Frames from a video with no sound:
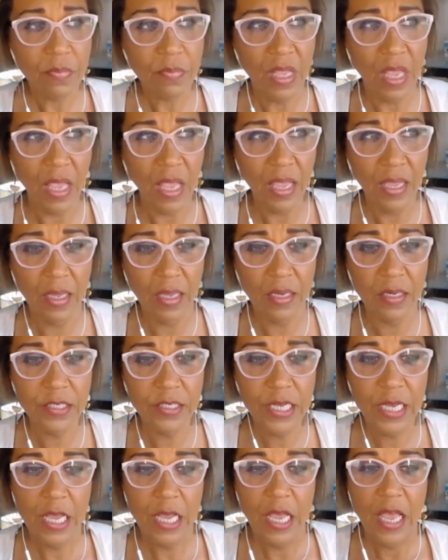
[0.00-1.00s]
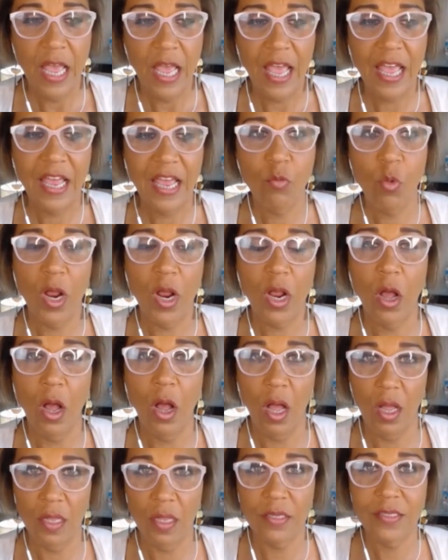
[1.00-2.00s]
and what
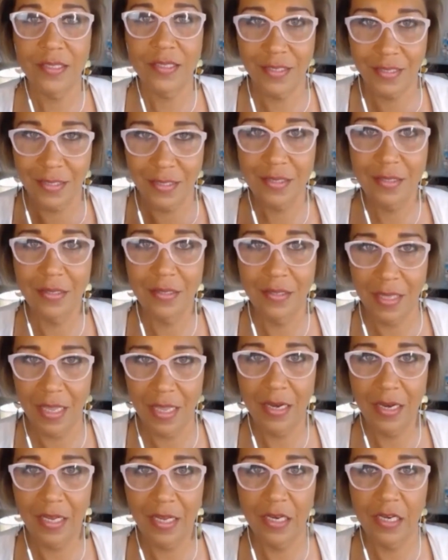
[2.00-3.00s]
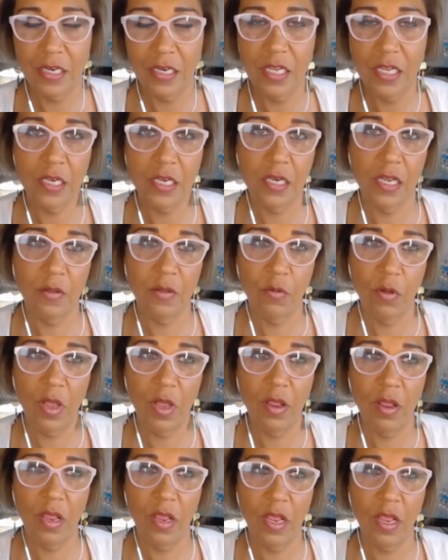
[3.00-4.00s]
cost that
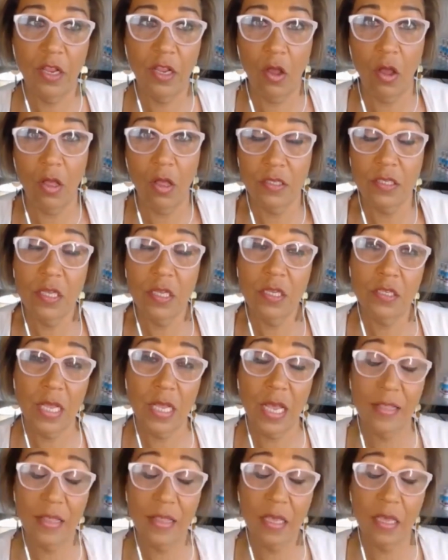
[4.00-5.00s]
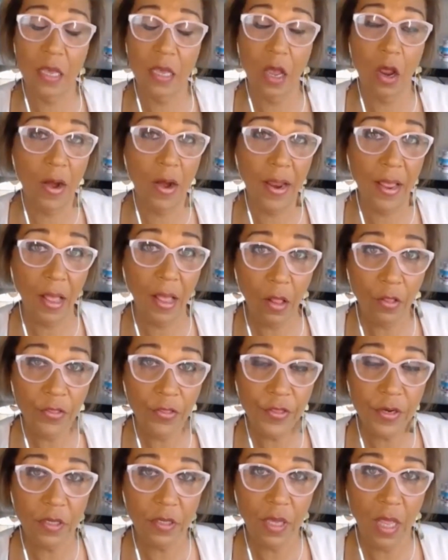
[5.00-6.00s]
it costs us, I think, our
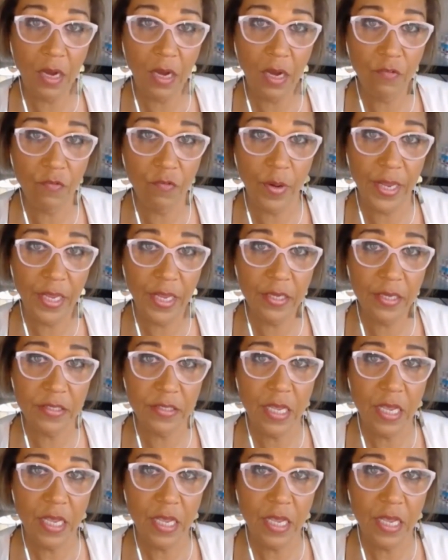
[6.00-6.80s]
health in a lot of ways.